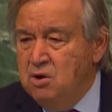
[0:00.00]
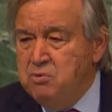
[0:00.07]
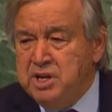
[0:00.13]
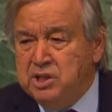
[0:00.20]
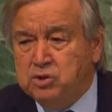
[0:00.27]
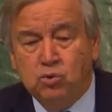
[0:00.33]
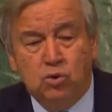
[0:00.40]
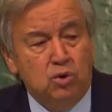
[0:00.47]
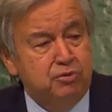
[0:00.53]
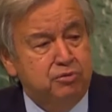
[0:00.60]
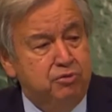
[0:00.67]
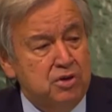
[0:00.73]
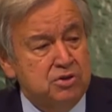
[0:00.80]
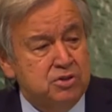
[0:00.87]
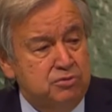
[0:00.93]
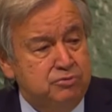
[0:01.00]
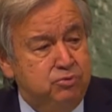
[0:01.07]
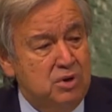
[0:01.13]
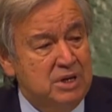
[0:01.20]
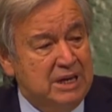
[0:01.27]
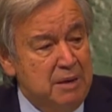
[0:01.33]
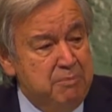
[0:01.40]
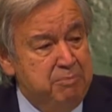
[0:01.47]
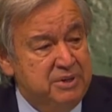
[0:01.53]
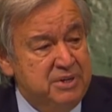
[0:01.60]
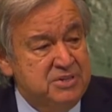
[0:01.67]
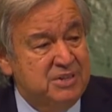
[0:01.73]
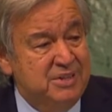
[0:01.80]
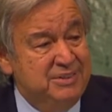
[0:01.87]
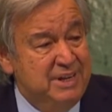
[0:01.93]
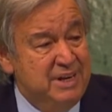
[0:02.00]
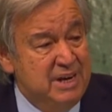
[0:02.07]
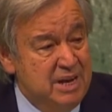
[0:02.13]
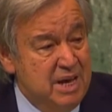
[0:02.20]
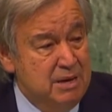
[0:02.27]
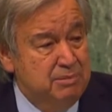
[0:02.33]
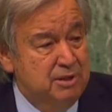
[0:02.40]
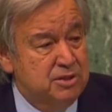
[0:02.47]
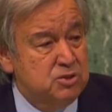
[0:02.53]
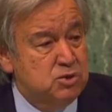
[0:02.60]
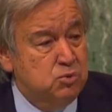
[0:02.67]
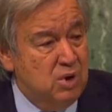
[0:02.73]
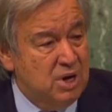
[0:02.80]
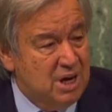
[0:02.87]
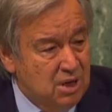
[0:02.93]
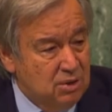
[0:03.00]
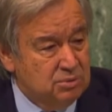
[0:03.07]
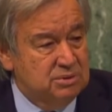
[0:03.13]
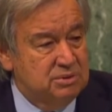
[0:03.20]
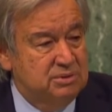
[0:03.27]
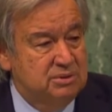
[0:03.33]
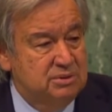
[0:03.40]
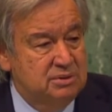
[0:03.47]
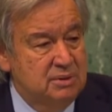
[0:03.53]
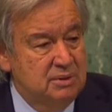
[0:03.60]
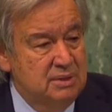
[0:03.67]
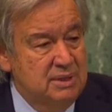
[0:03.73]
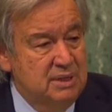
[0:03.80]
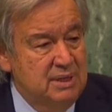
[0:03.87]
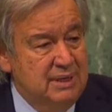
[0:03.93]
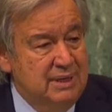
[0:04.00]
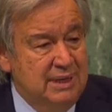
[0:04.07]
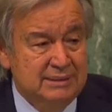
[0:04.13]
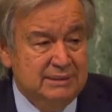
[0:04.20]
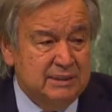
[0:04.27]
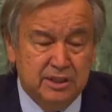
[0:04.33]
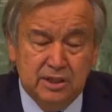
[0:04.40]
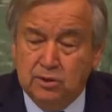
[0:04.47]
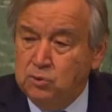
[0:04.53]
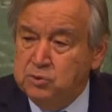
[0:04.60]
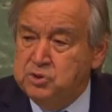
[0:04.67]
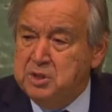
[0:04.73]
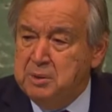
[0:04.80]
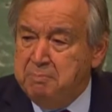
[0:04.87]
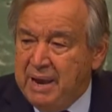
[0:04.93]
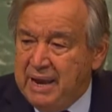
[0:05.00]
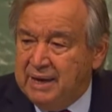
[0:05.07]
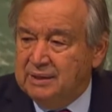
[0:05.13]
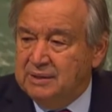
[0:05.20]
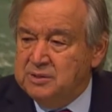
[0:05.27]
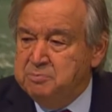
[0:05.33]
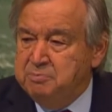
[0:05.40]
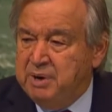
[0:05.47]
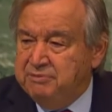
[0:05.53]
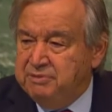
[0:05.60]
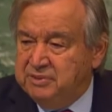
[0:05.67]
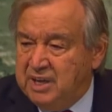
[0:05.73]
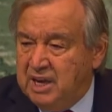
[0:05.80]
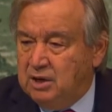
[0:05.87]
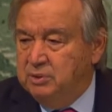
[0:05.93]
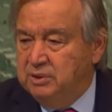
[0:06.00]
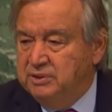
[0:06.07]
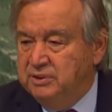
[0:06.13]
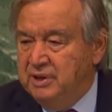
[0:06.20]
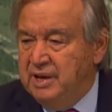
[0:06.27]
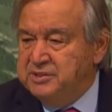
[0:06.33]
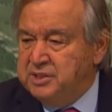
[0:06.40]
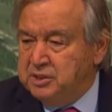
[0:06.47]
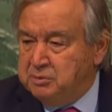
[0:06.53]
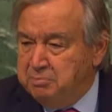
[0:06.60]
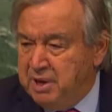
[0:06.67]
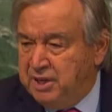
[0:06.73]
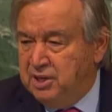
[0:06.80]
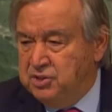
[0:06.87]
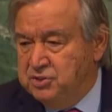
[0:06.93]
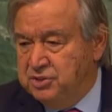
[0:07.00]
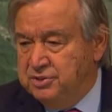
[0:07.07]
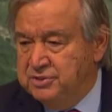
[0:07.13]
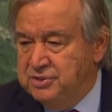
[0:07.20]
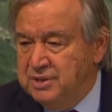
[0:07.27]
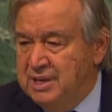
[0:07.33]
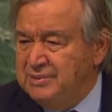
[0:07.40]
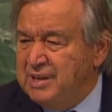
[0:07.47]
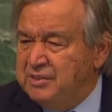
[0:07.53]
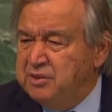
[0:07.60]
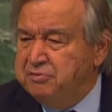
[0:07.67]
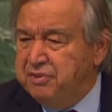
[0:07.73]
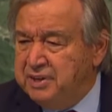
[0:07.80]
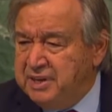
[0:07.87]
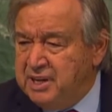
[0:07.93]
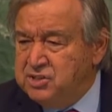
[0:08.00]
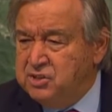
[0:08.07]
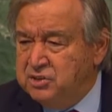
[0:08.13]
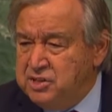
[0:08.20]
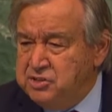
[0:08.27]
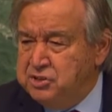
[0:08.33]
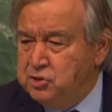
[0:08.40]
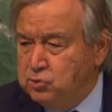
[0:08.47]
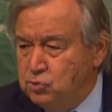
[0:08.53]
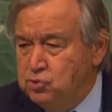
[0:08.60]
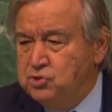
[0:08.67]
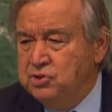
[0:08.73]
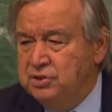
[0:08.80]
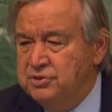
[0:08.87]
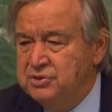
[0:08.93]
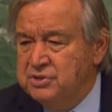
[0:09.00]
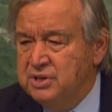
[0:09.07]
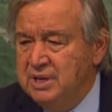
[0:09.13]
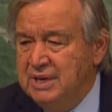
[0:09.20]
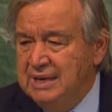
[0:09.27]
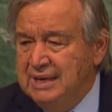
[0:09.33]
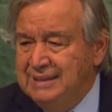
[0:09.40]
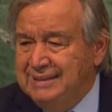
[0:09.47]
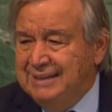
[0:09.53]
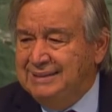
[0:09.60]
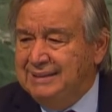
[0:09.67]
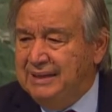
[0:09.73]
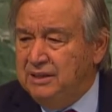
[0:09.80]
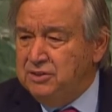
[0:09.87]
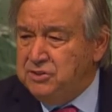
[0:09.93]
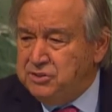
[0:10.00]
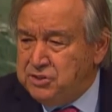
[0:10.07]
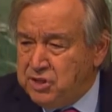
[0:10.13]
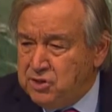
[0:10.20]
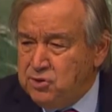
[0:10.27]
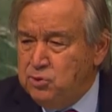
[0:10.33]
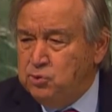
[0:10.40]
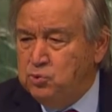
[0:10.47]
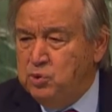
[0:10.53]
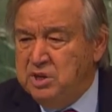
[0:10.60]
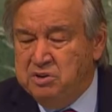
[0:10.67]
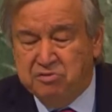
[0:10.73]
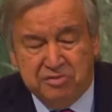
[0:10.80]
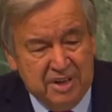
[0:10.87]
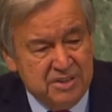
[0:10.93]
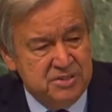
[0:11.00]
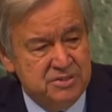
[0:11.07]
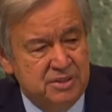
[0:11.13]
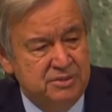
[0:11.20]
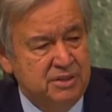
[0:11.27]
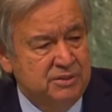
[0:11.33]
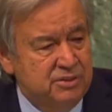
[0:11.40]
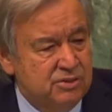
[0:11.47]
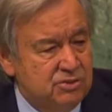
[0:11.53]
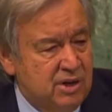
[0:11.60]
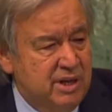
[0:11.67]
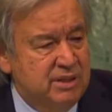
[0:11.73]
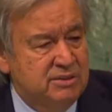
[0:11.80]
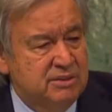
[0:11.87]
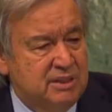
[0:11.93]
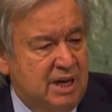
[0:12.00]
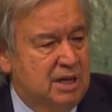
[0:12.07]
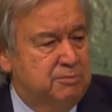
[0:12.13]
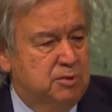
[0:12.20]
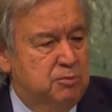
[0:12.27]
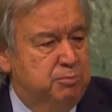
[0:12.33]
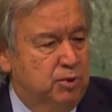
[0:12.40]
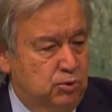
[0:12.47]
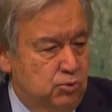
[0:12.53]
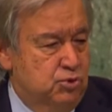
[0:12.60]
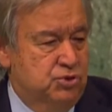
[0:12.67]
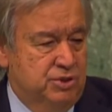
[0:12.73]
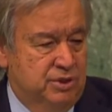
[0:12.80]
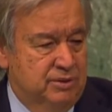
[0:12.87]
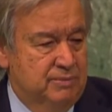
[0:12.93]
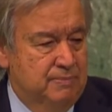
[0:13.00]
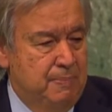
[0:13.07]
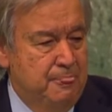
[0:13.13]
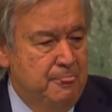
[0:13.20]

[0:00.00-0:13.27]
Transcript: We need to hold fossil fuel companies and their enablers to account. And that includes the banks, private equity, asset managers, and other financial institutions that continue to invest and underwrite carbon pollution.